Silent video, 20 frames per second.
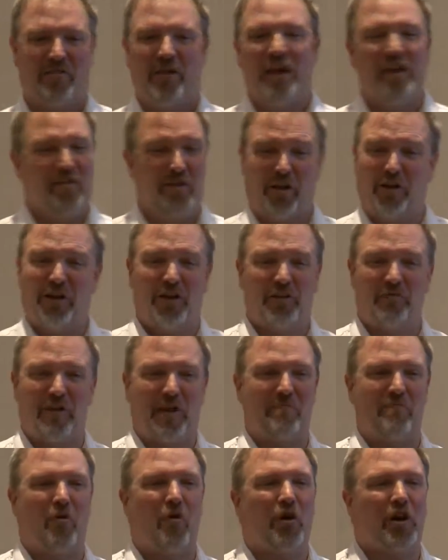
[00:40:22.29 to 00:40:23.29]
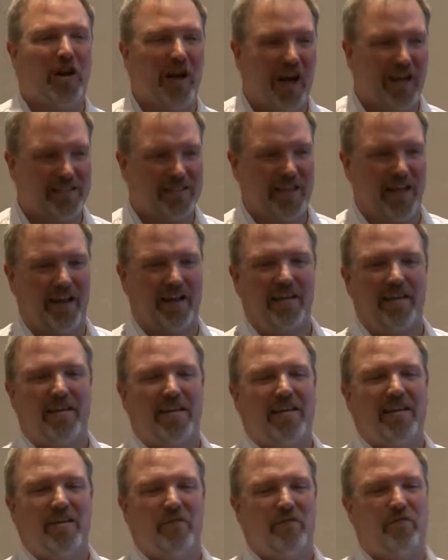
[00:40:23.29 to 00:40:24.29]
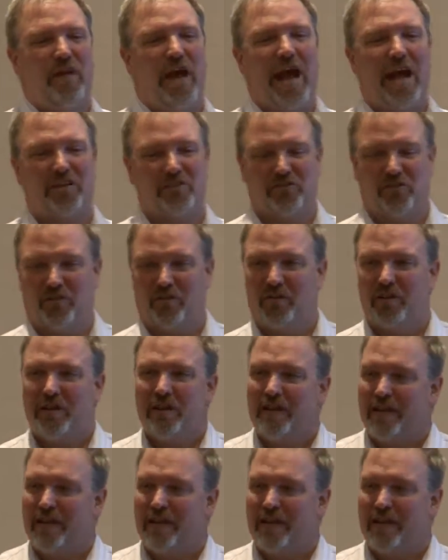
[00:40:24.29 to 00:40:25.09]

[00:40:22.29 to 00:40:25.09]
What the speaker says: They're going to create more content faster.